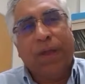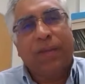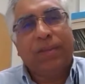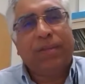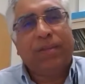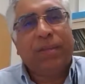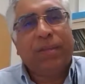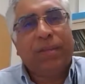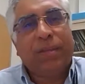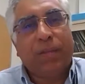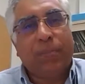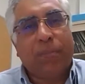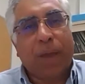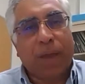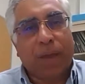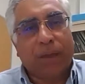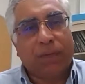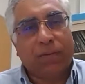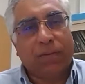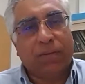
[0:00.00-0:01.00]
is the
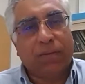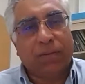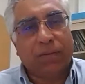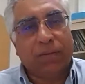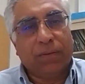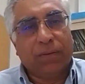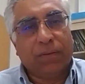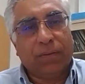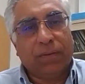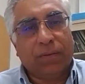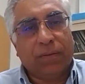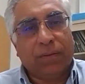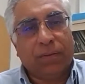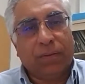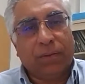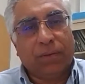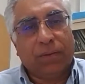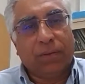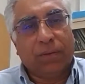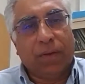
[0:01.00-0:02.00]
debate
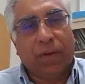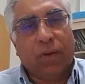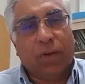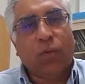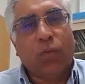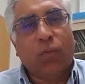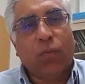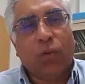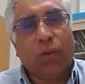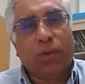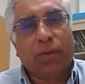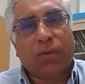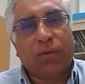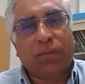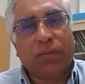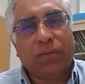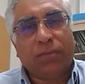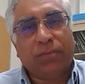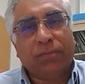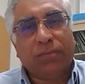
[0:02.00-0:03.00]
on what
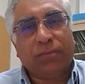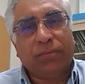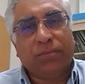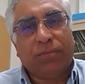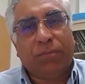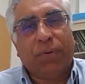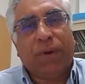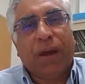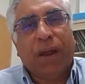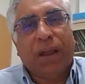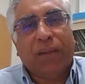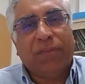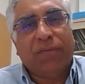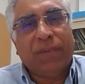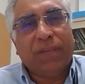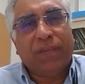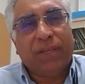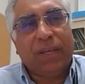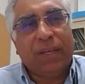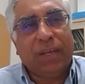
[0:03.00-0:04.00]

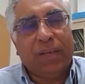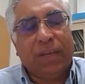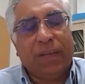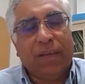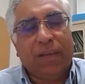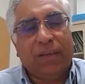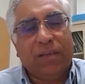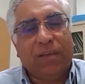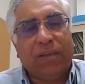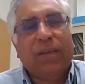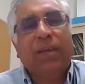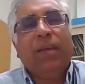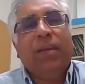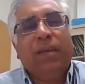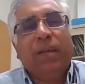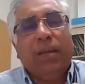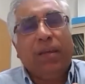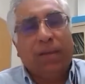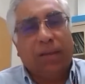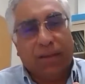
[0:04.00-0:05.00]
privacy is in
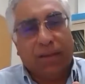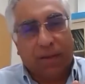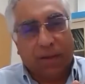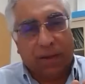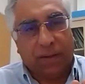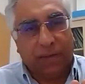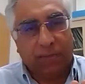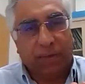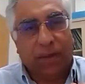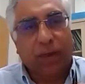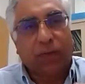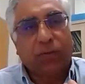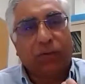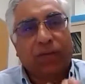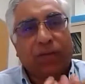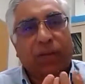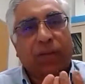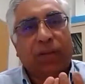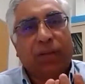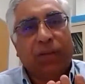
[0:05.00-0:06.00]
India, out
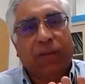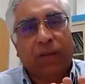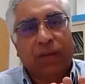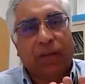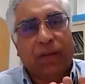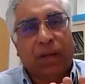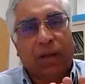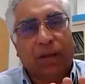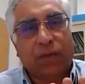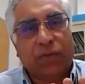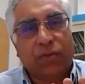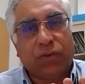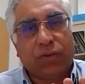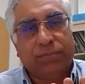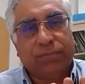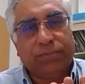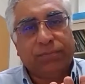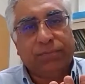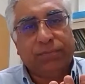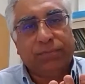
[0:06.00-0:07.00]
of Indian culture?
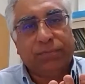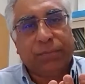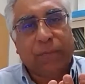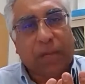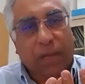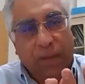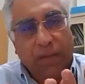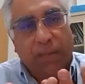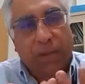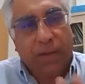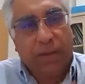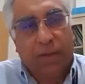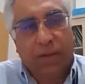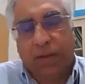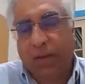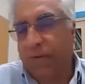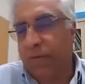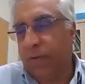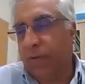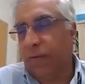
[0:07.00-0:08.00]
Let me
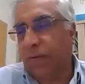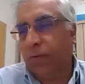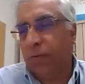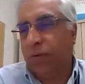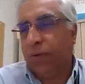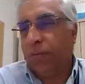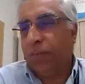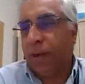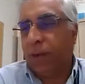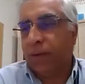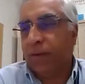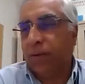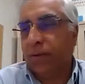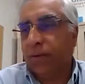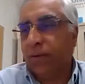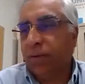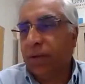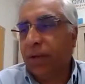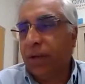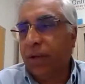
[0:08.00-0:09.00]
give you a few
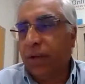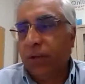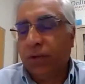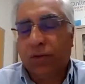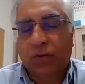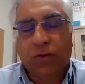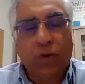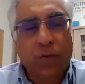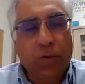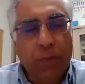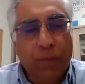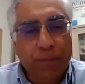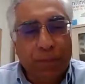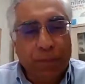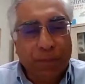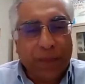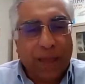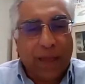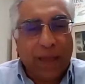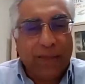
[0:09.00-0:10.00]
reminders. So,
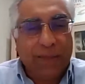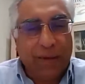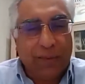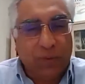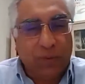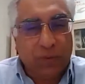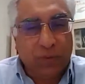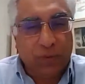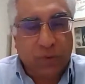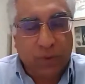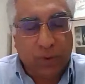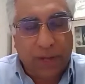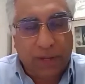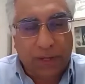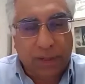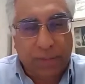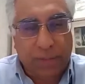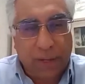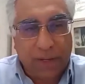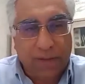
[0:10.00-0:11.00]
and then to
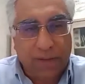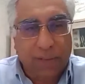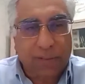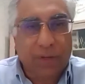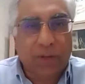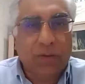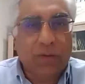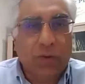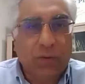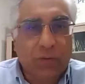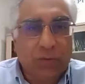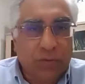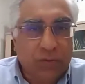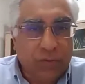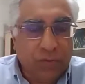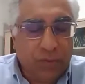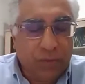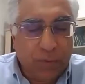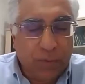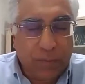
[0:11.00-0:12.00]
explain something not
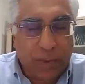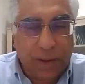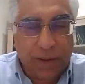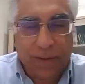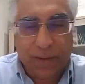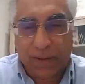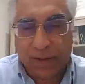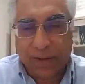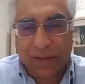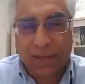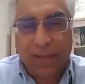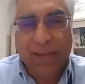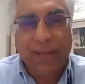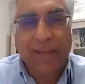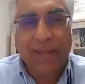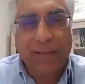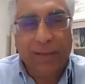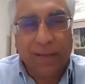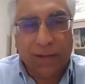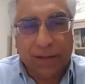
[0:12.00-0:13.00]
for my
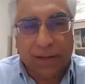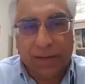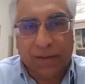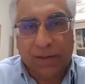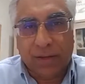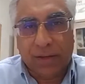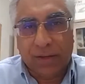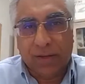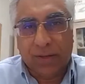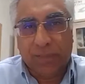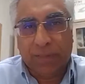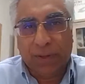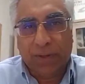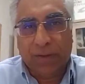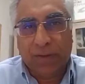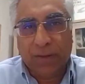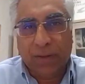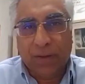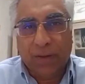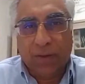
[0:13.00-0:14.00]
Indian listeners,
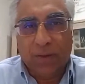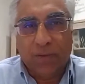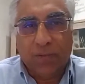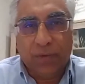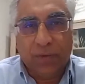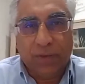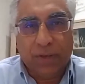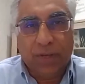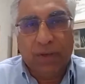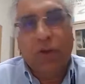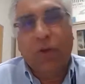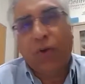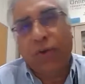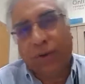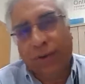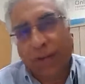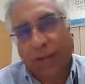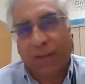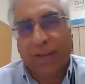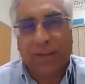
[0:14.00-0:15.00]
but for the
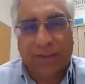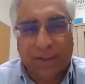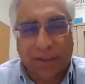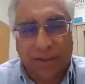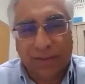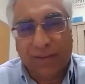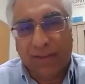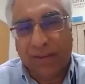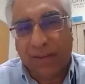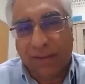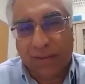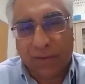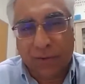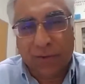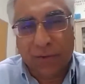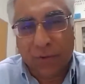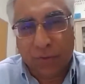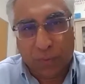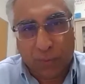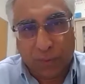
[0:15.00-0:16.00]
non-Indians in the
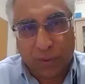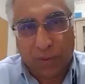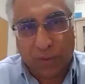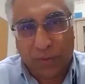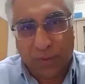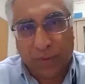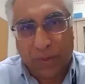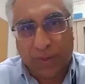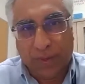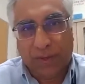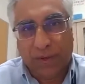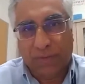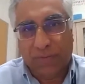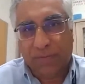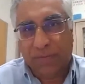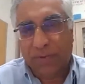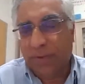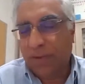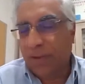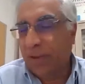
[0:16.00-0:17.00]
group, including
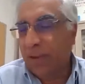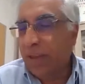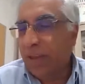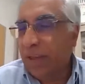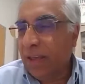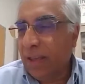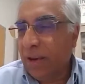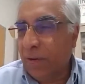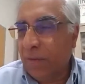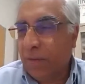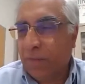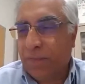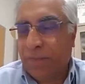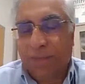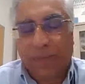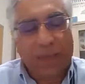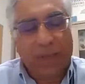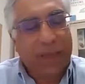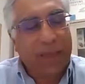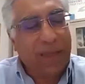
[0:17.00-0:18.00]
some,
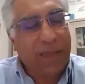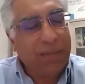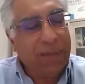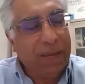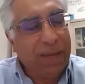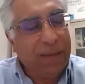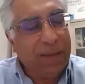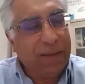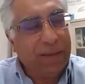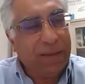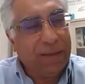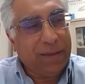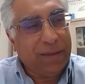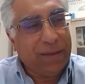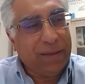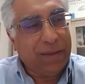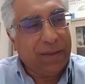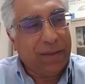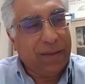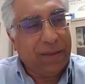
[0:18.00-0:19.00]
I mean,
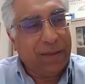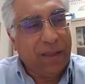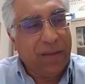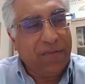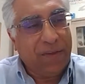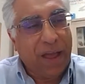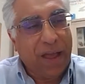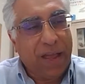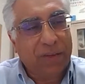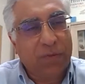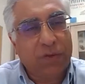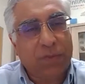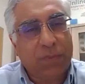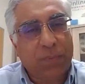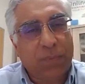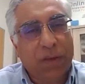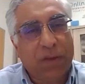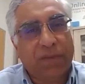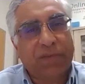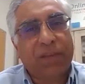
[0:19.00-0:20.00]
if I had to
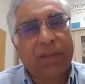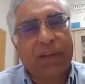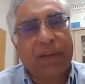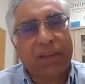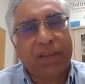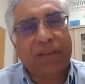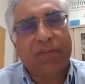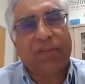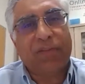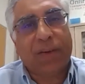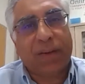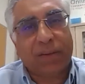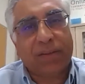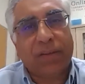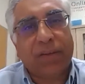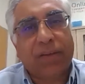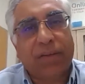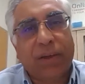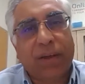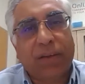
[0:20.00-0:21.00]
speak of the
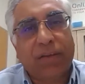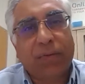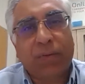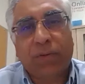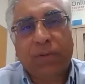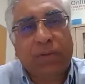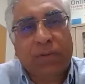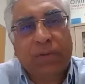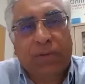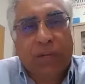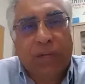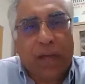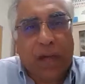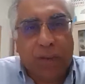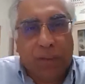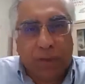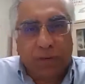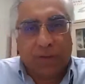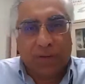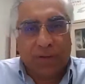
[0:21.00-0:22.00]
Adivasi, right, which is
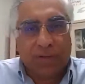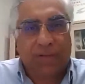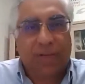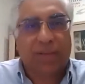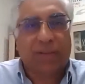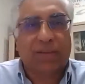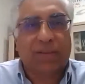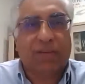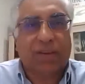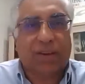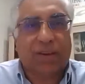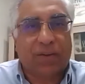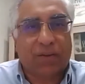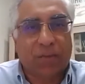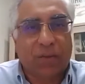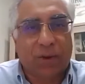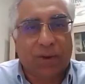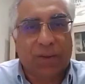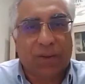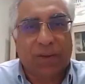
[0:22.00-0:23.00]
a modern Sanskrit
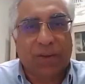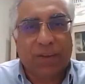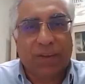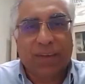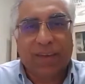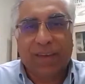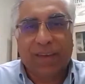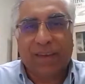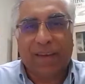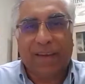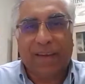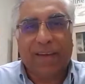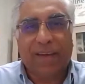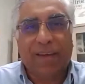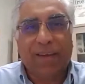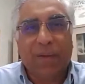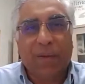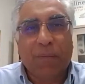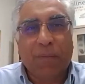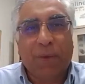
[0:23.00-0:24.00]
word,
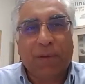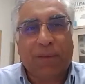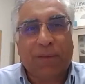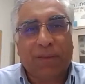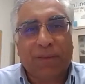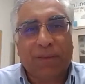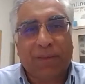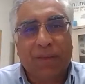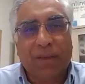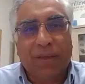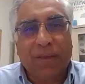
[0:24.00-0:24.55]
but